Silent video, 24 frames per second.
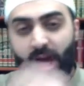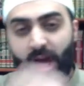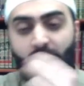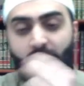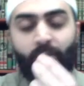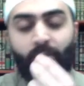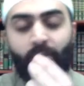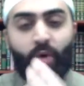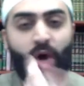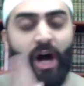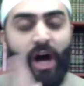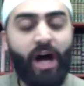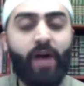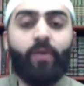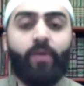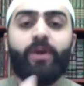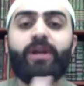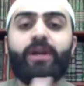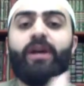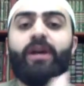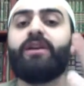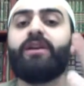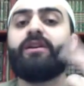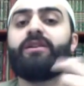
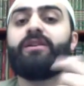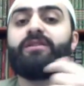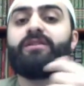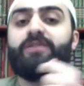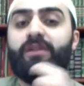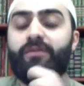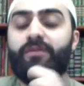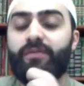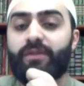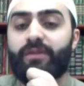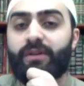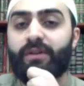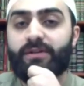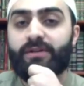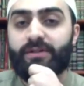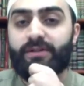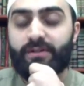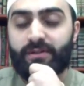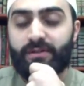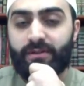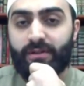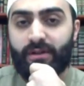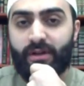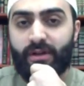Muawiyah hears of
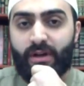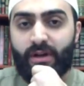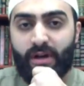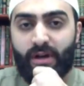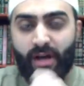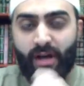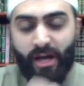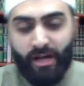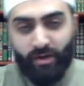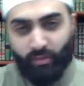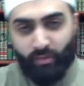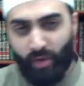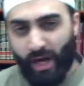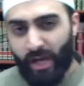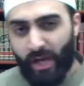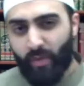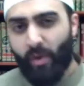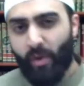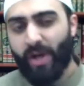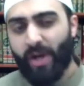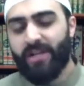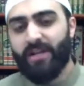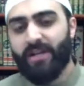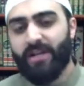this. And right
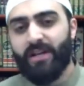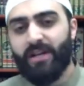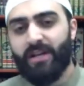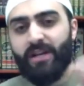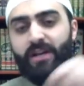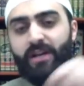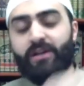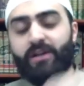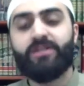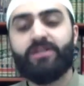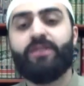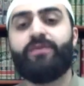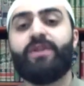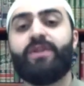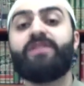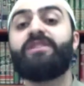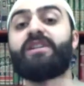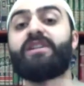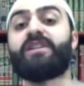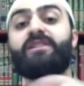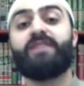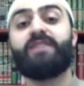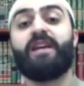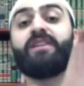when he hears of this,
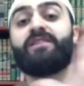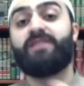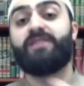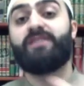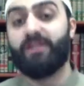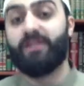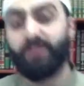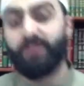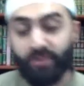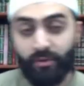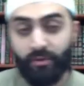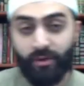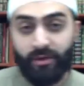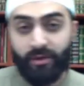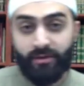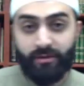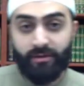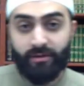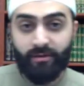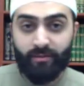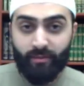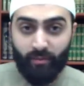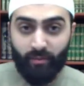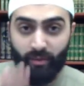he takes heed to it.
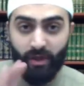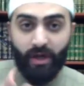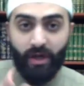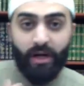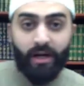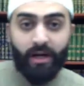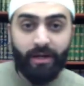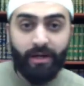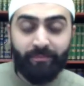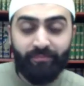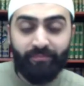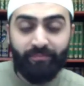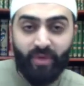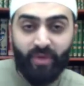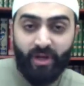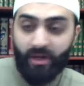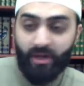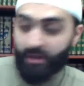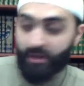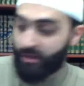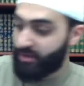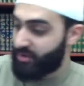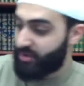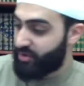Why?
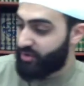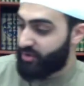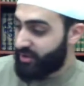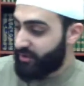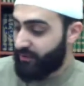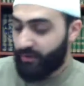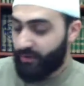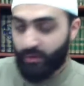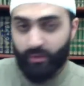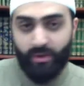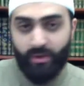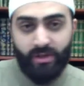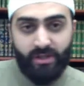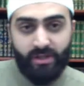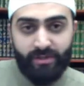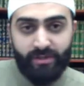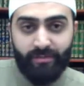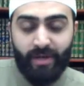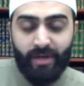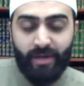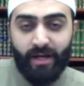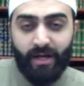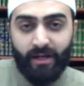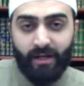It's just a few years
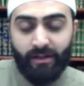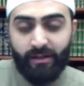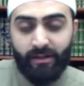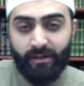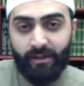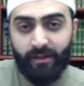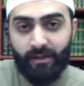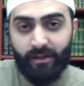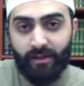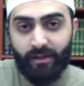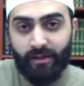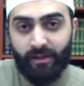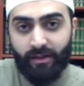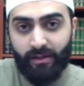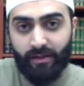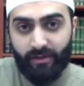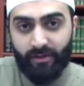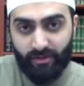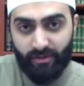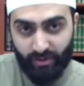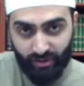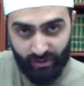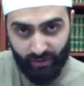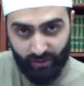back.
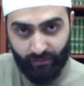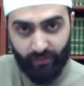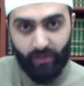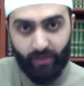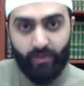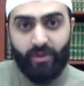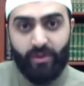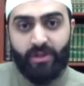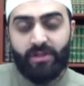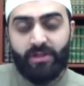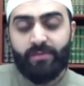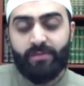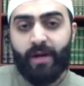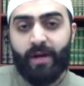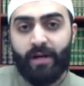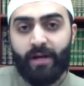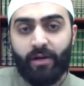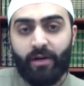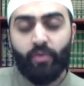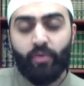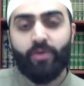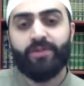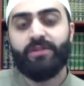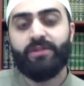Just a few years back.
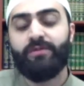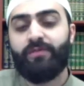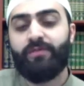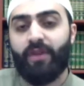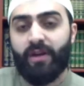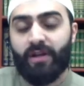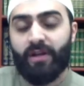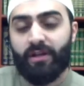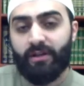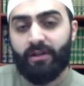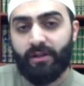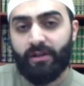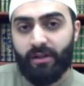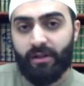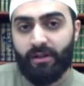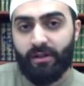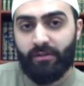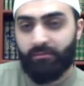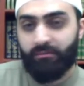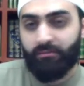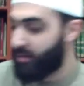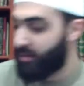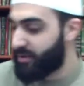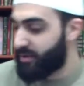Who was he fighting?
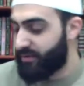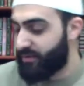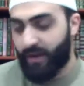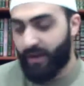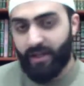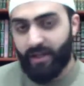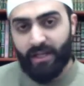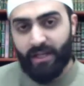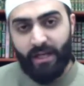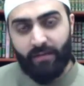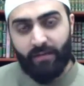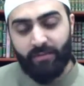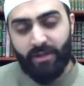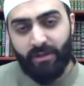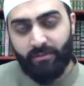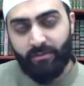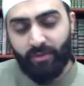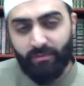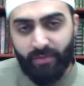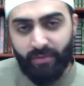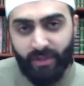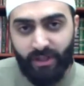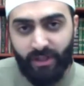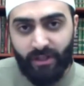When he was fighting Amir
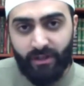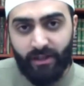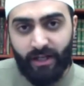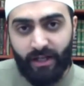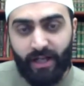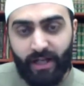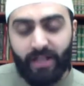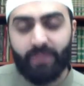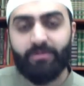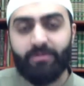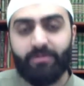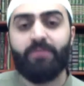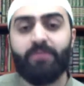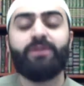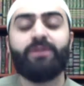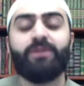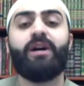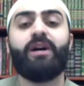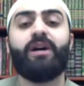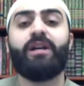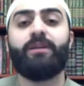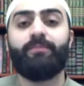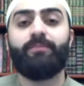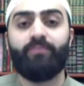al-Mu'mineen, Ali ibn Abi
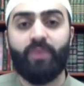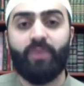Talib.